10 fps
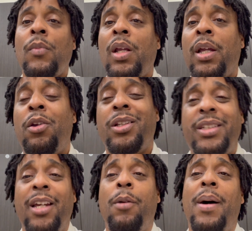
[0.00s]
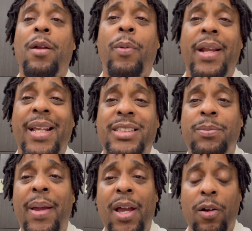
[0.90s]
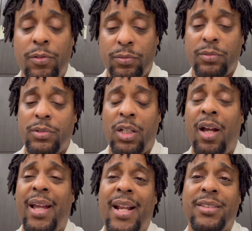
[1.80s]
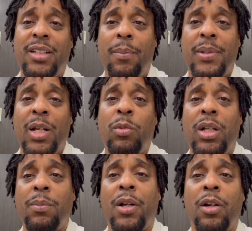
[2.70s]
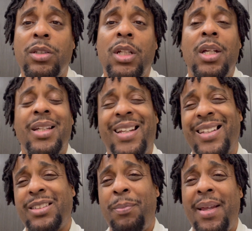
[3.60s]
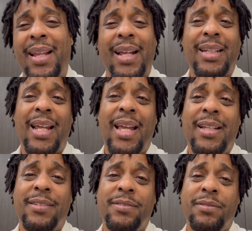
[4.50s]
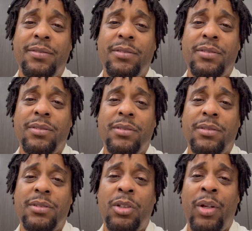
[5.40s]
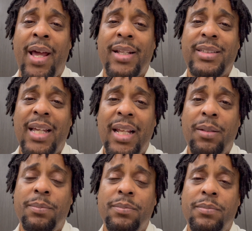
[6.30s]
You can tell by the way they smell. Y'all got to stop dealing with them girls that smell like that. You got to tell them.